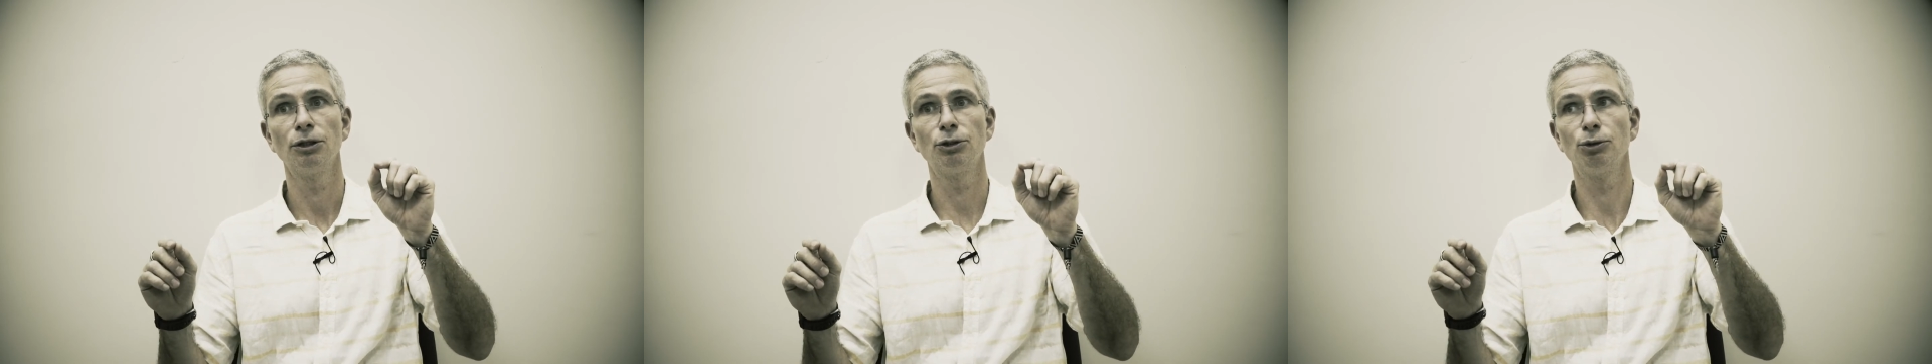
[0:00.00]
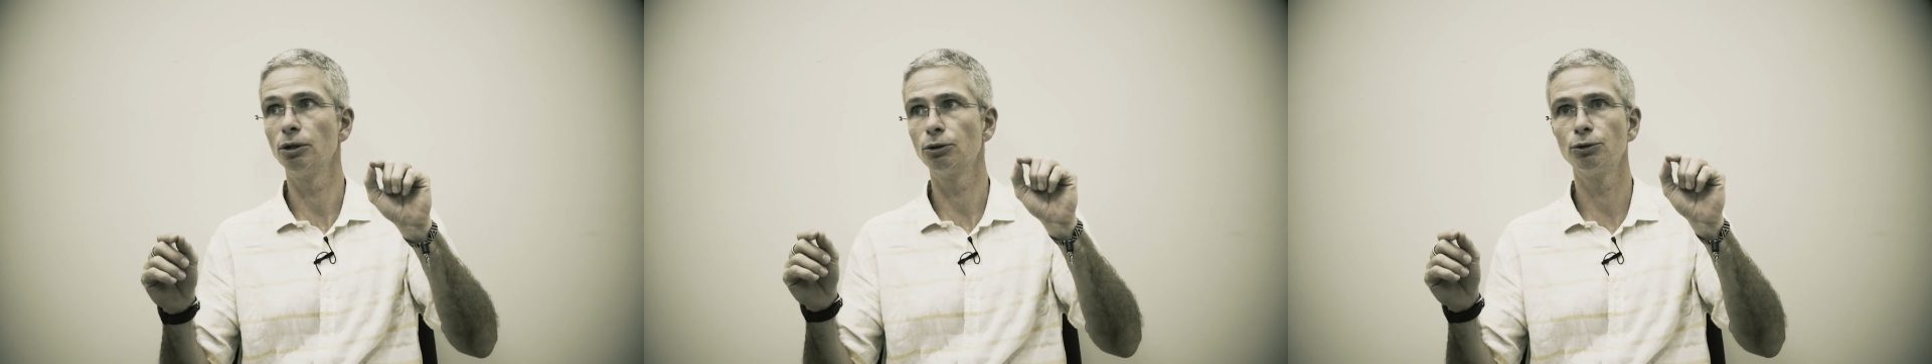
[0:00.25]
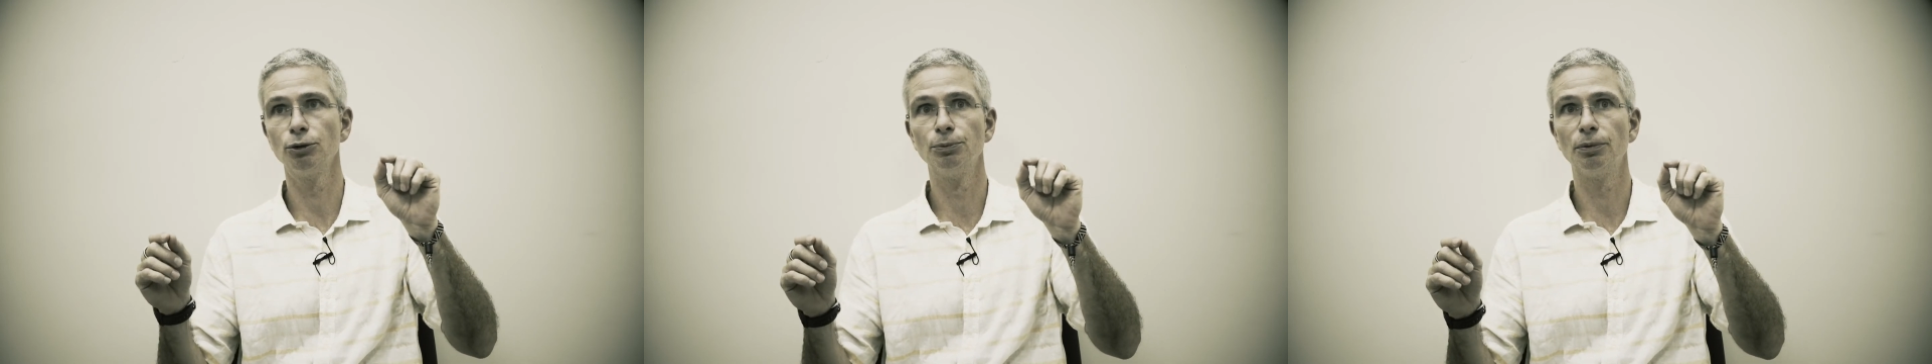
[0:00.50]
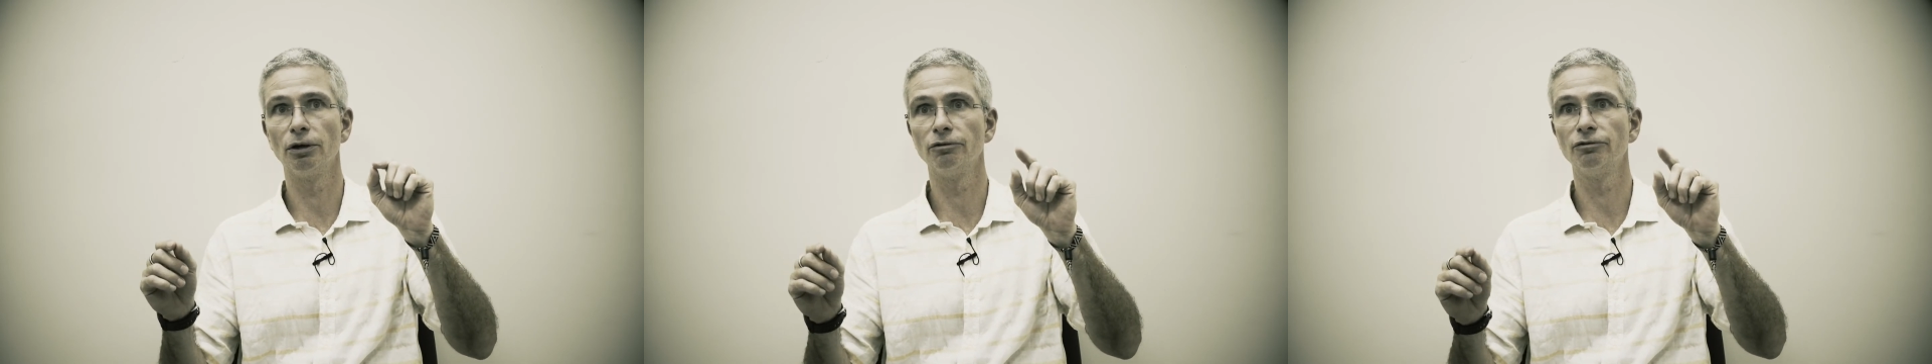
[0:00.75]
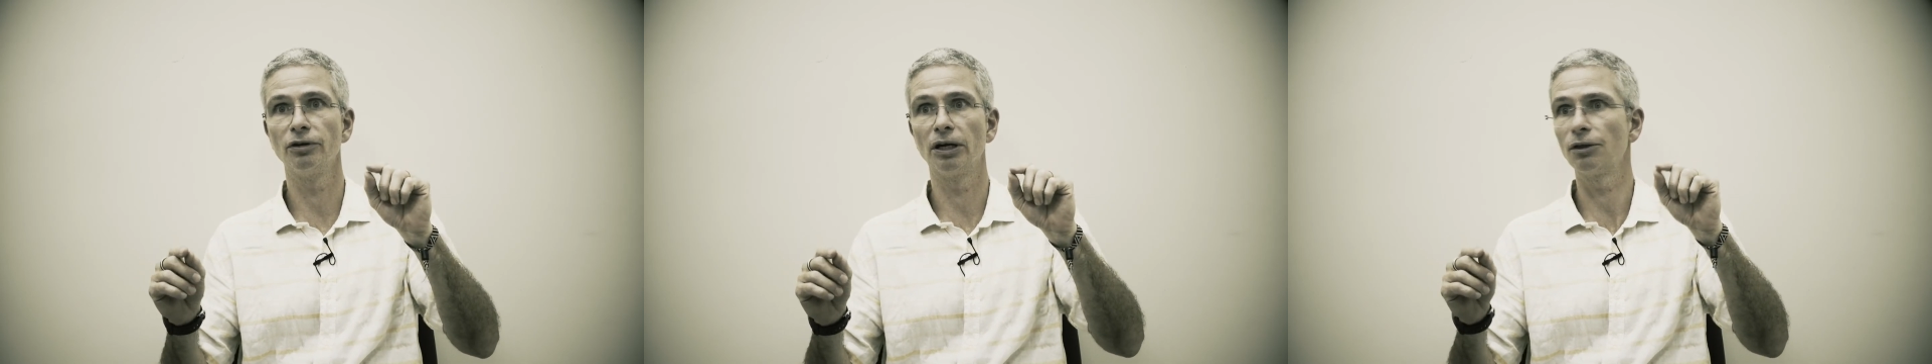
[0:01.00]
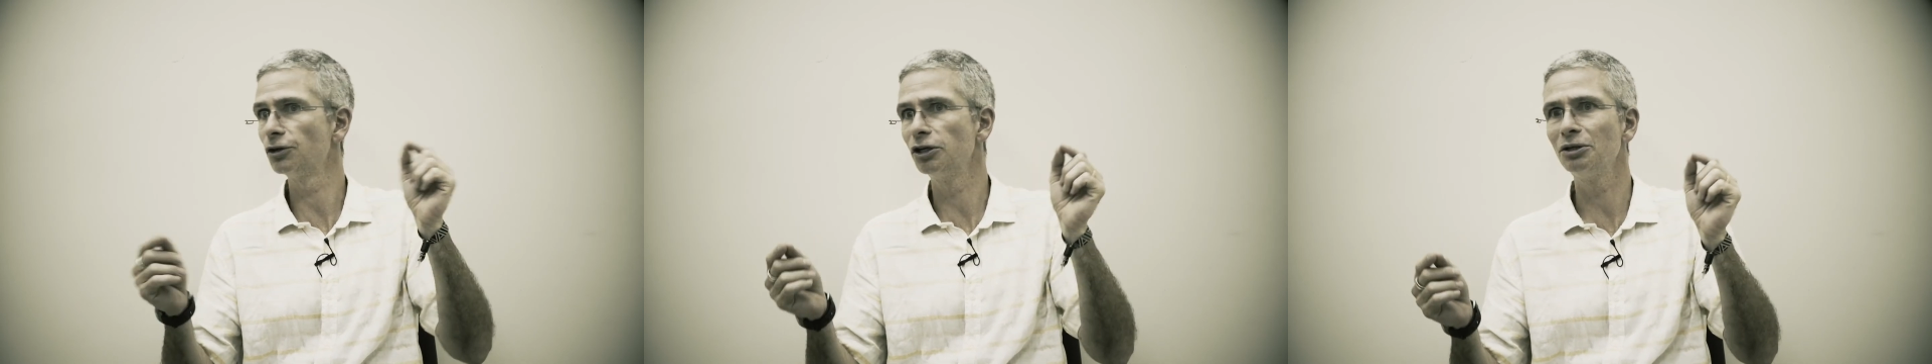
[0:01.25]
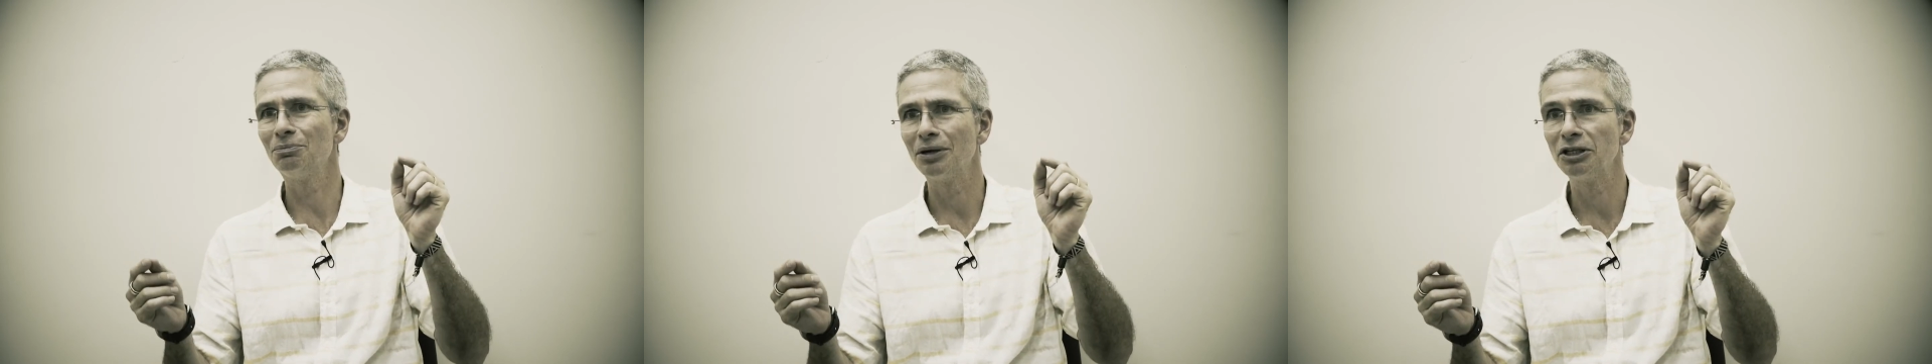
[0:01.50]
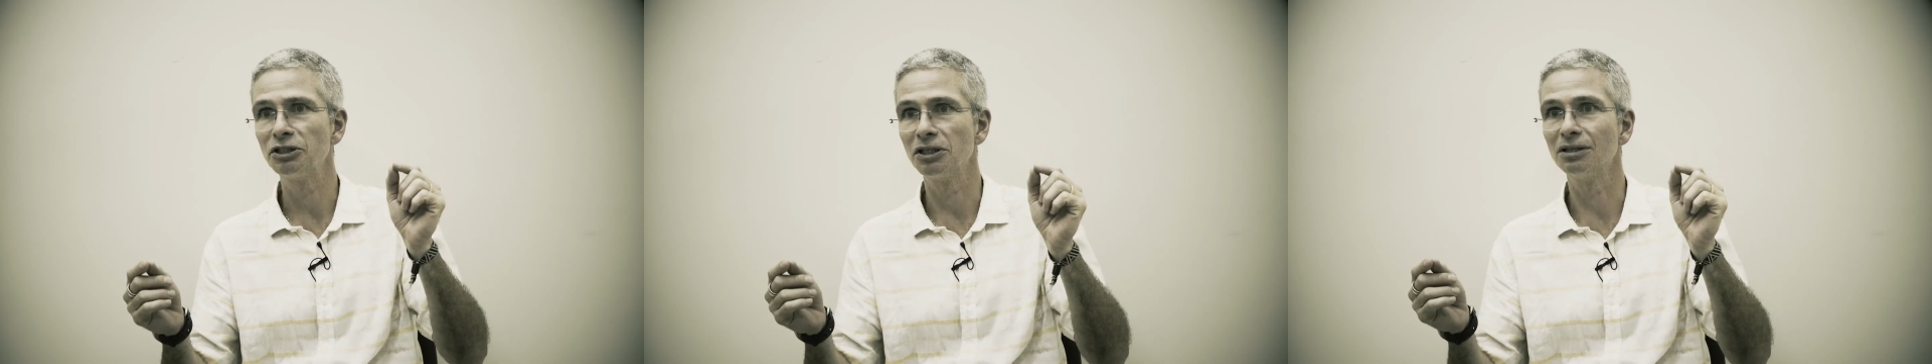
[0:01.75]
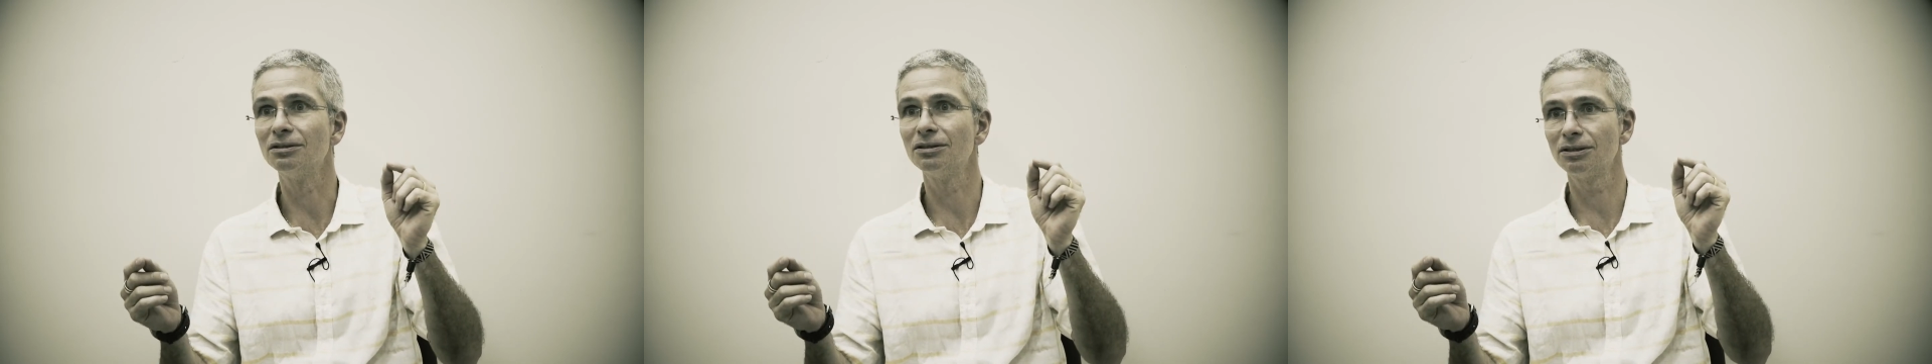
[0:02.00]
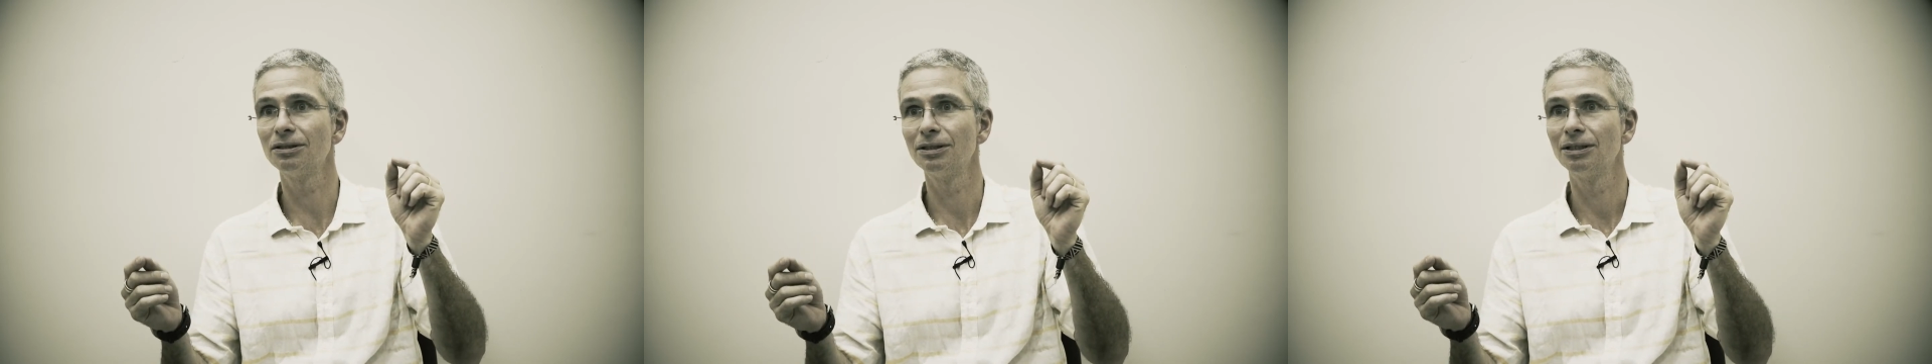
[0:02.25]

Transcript: to a group of 30 patients.